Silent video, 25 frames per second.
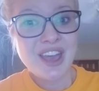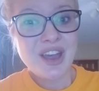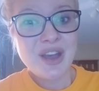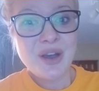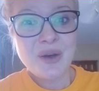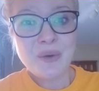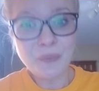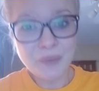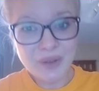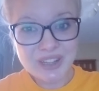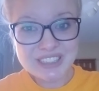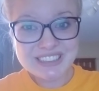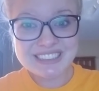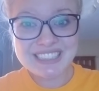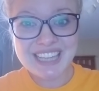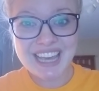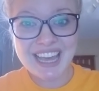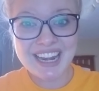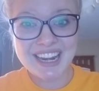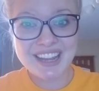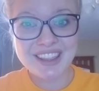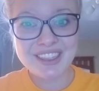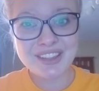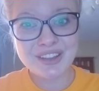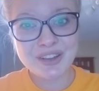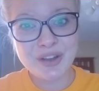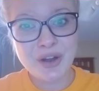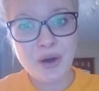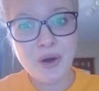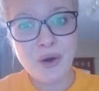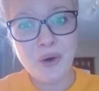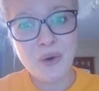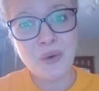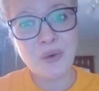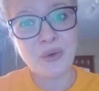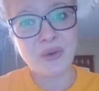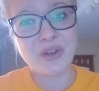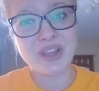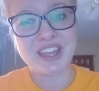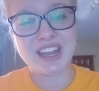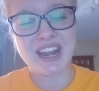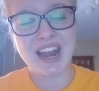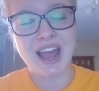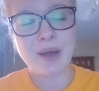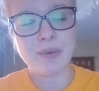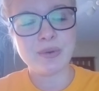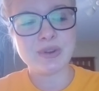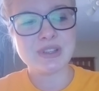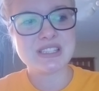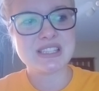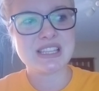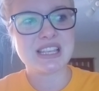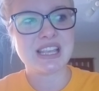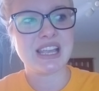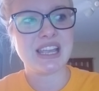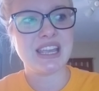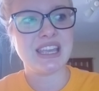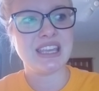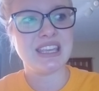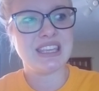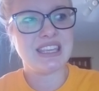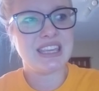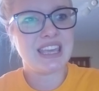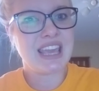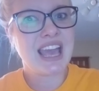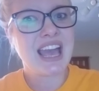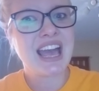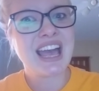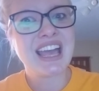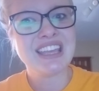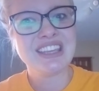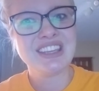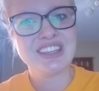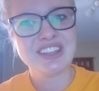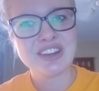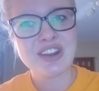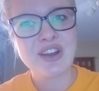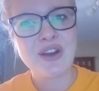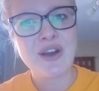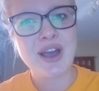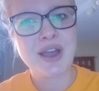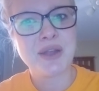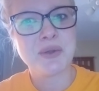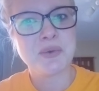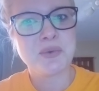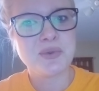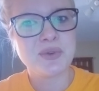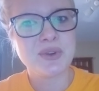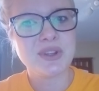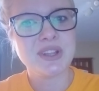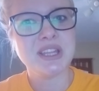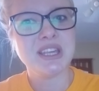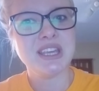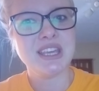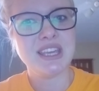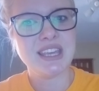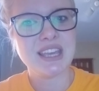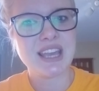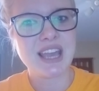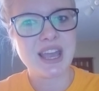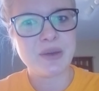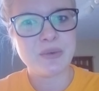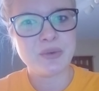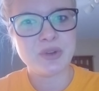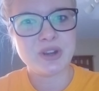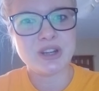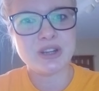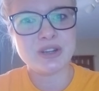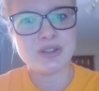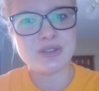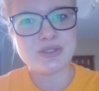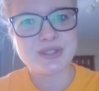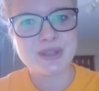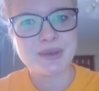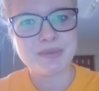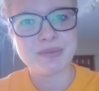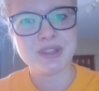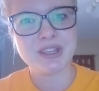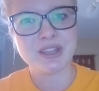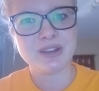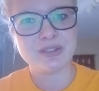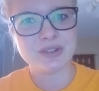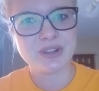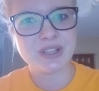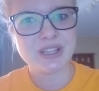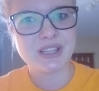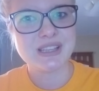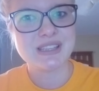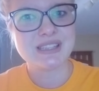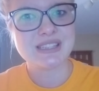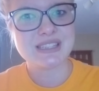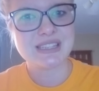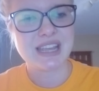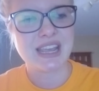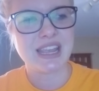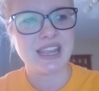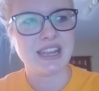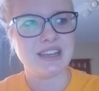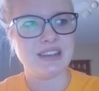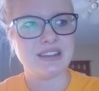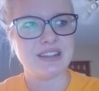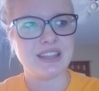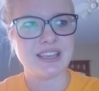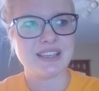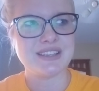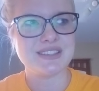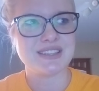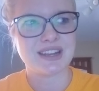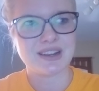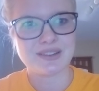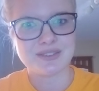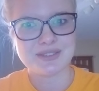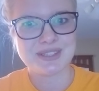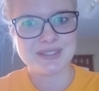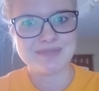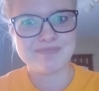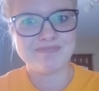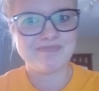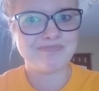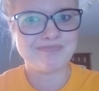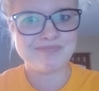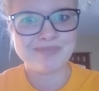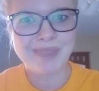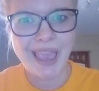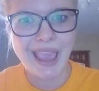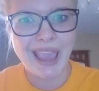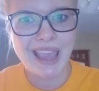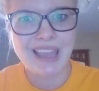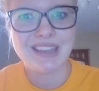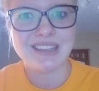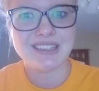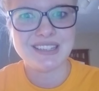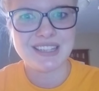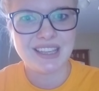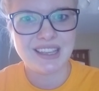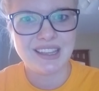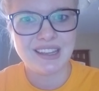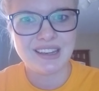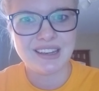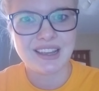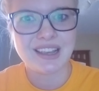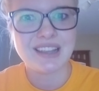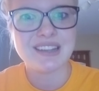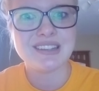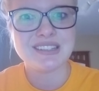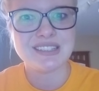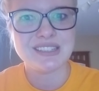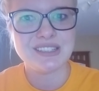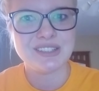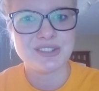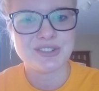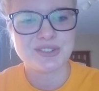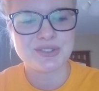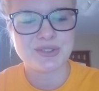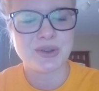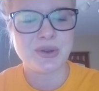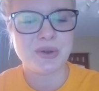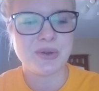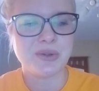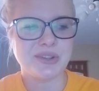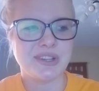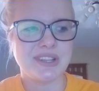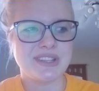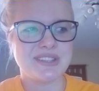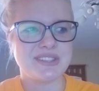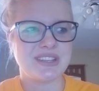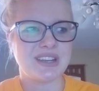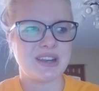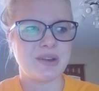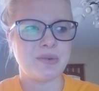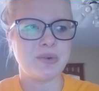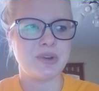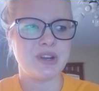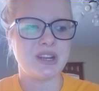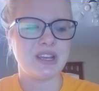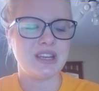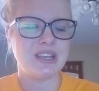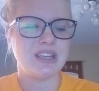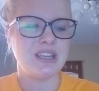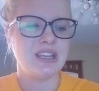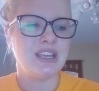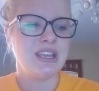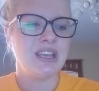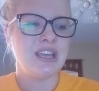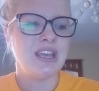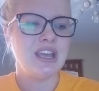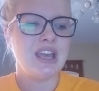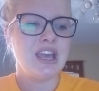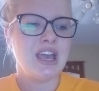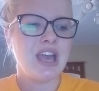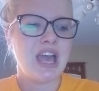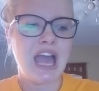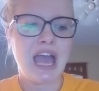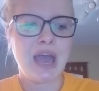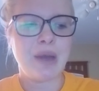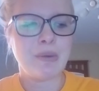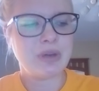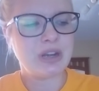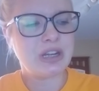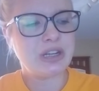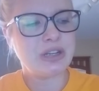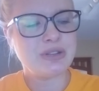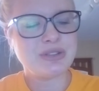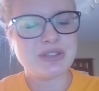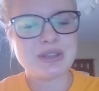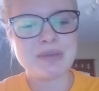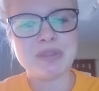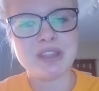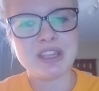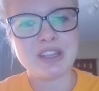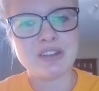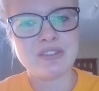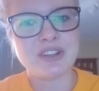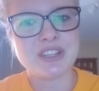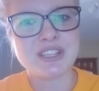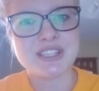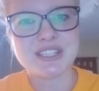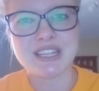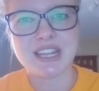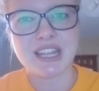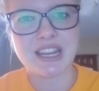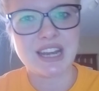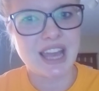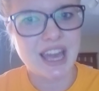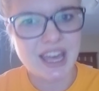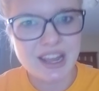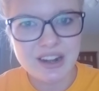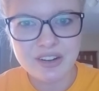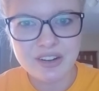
What's kind of the goal?" And I was like, "Yeah, I want to do something in real estate." And like I said, I was 18, 19 years old. I said, I want to do something in real estate. I don't